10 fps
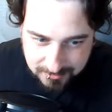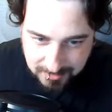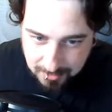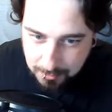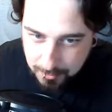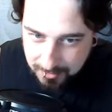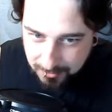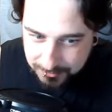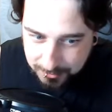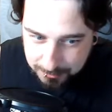everywhere
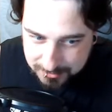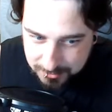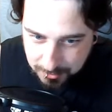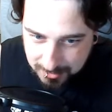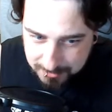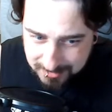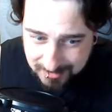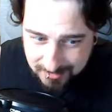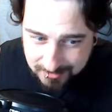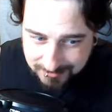else, he'll be so happy.
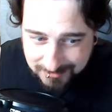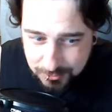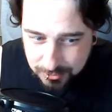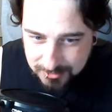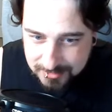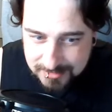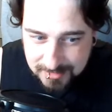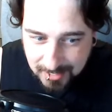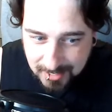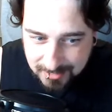Literally, this
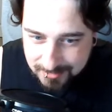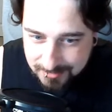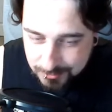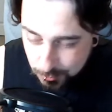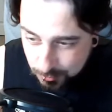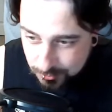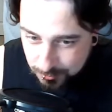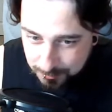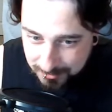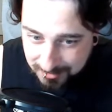guy tours with
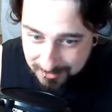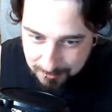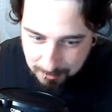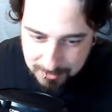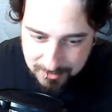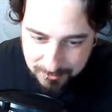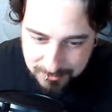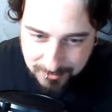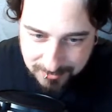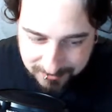me when we
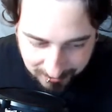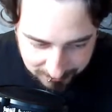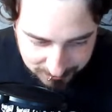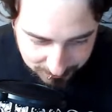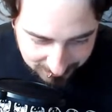do like live t-